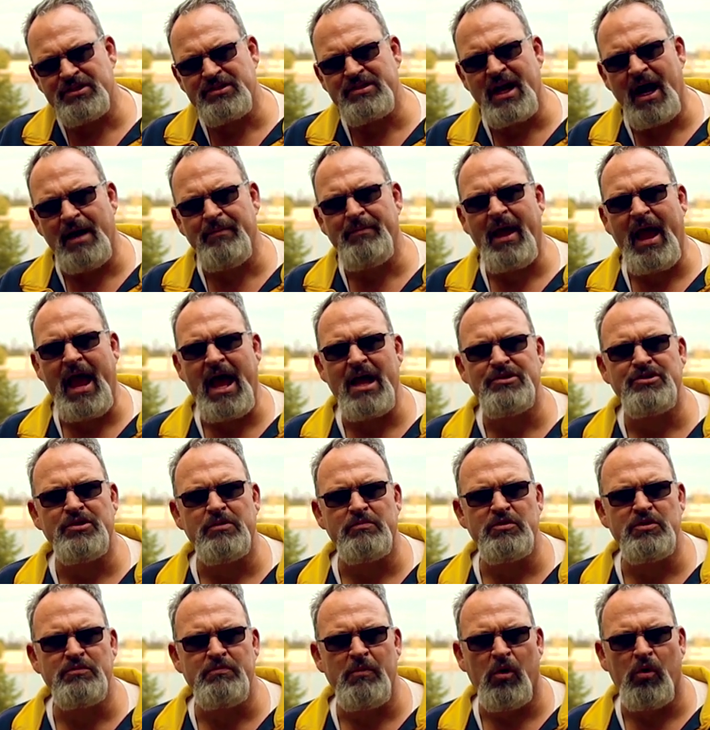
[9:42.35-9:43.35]
it's time to add
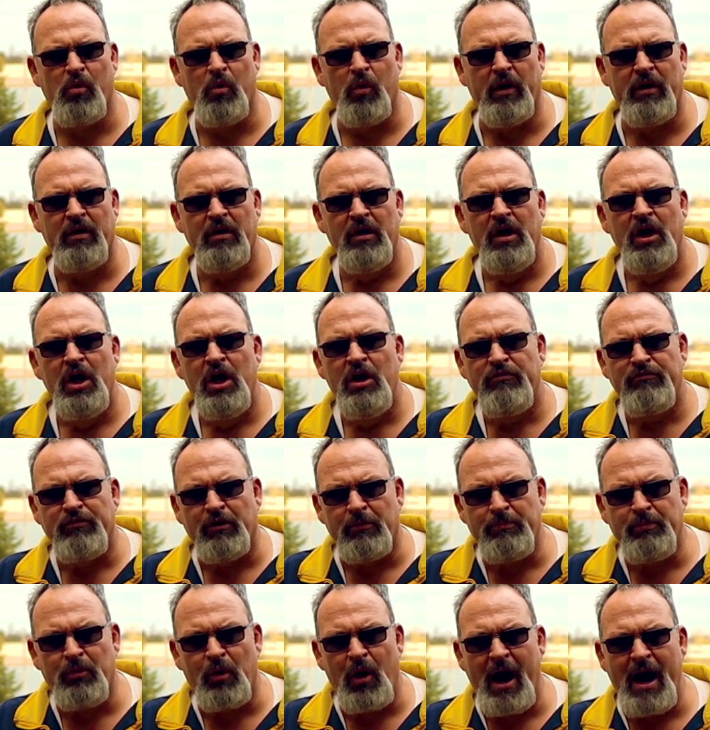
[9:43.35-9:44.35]
some smoke wood.
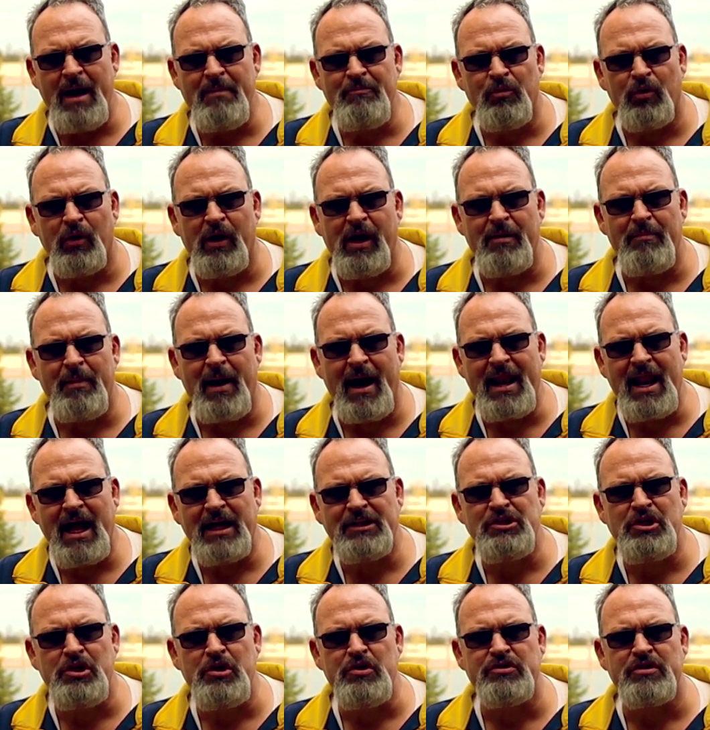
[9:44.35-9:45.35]
For prime rib, I
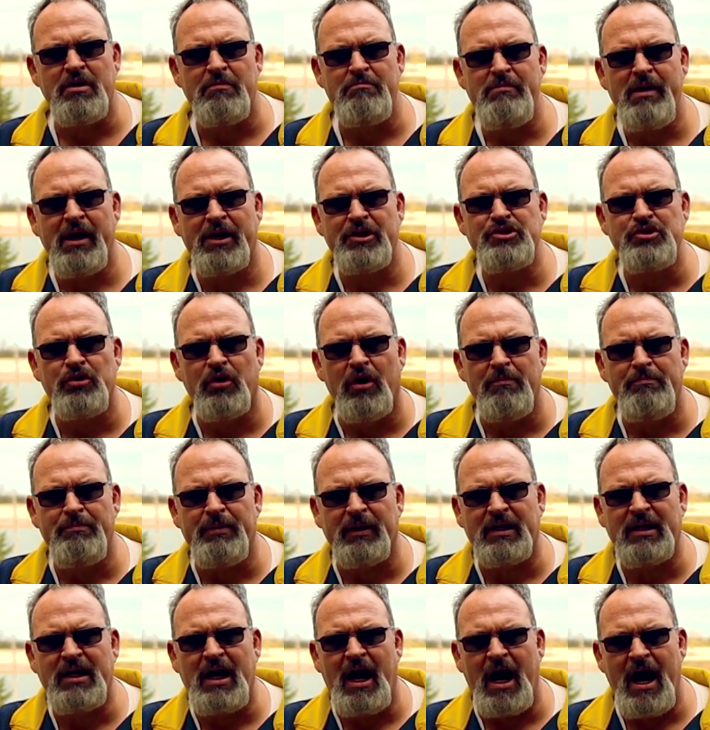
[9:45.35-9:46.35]
like to use a mixture of
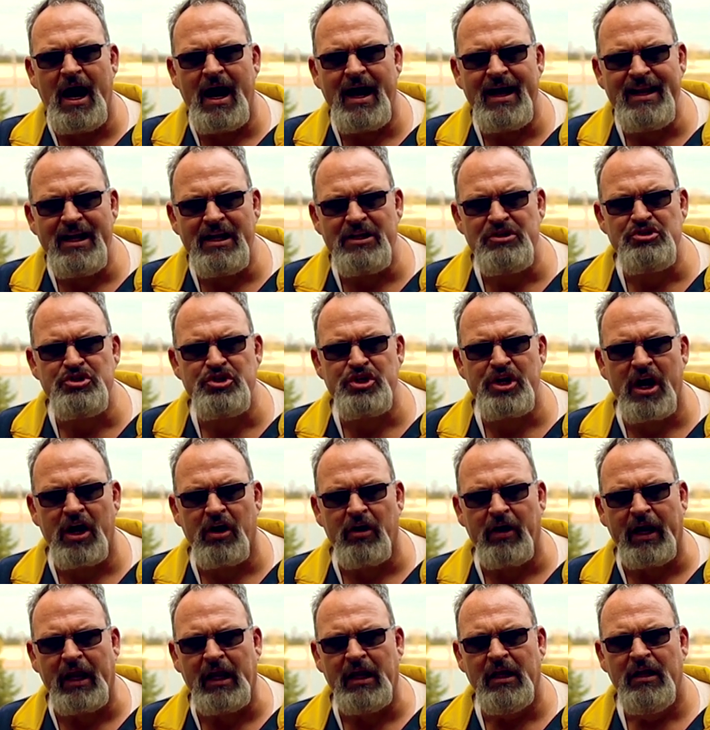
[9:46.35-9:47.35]
pecan and
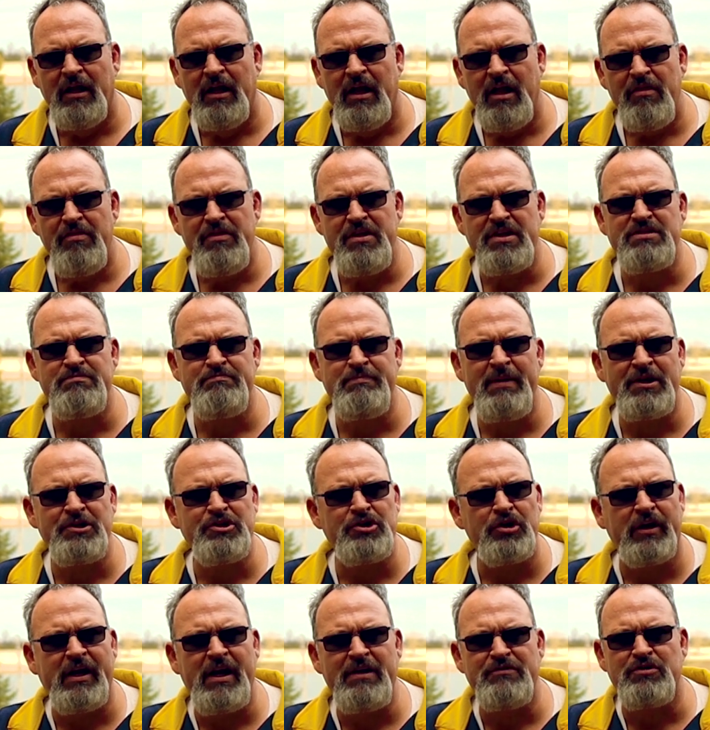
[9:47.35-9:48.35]
cherry. This
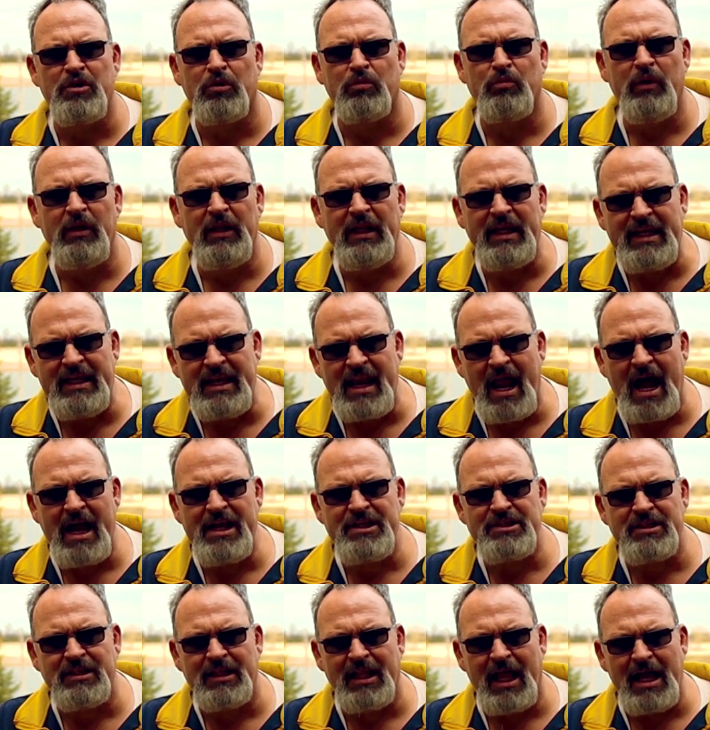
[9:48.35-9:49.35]
mixture gives a really
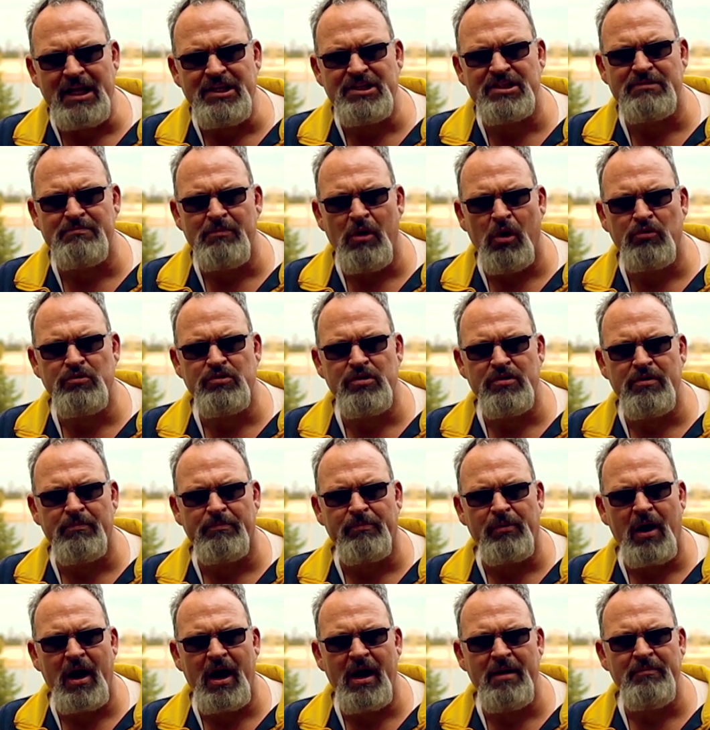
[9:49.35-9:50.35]
nice light smoke to the
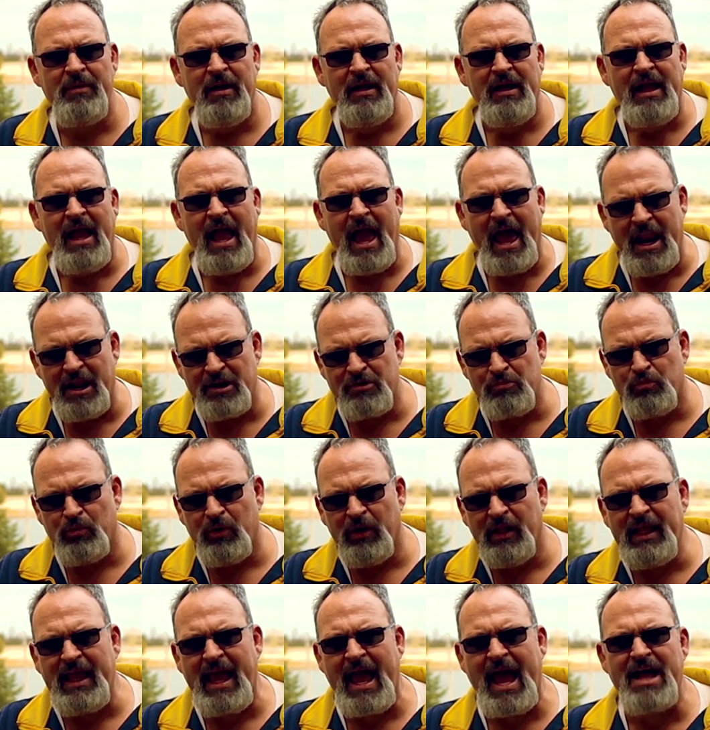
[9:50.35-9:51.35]
prime, and it
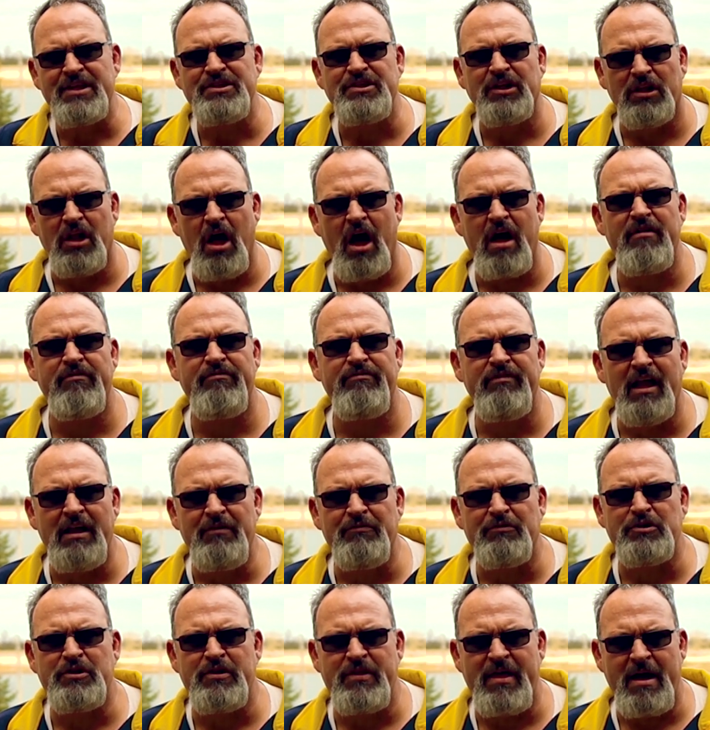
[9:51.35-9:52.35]
really adds a lot of
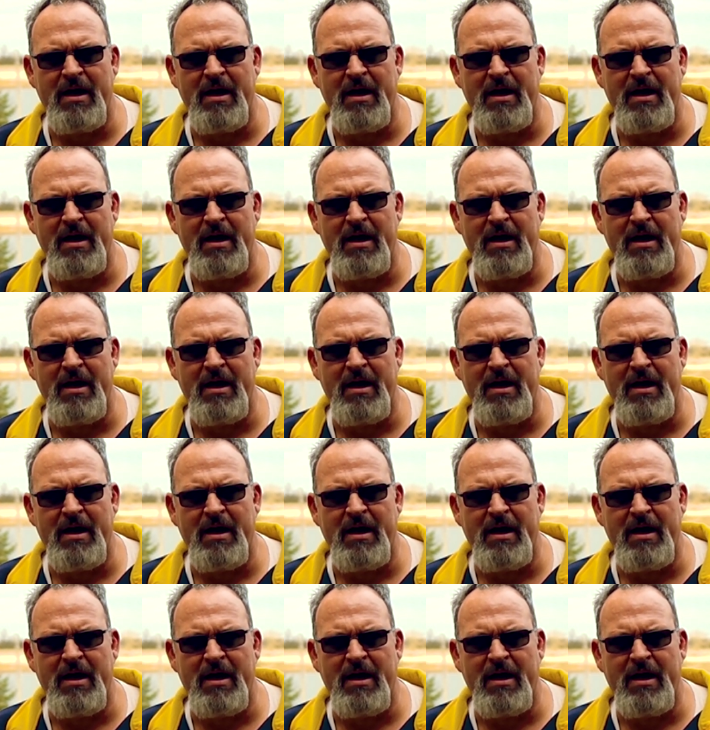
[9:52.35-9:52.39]
flavor to